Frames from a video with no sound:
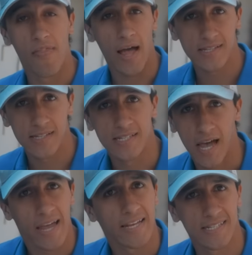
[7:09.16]
the
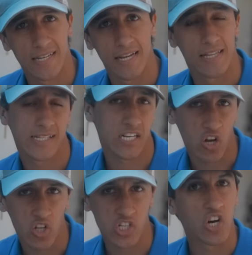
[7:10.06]
science and the
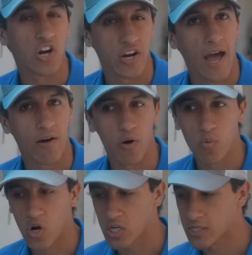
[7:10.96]
technology on how it
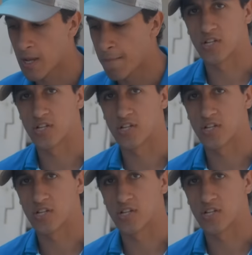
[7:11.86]
works.